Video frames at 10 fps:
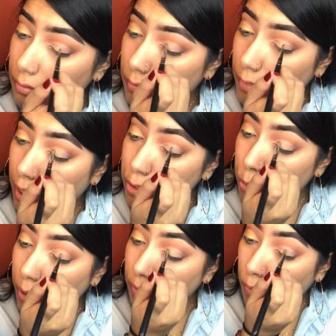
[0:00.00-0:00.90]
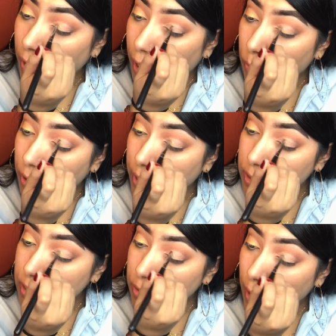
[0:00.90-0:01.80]
that 24-hour
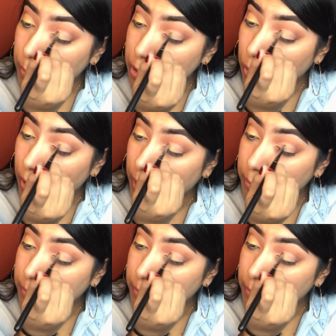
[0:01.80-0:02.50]
Instagram story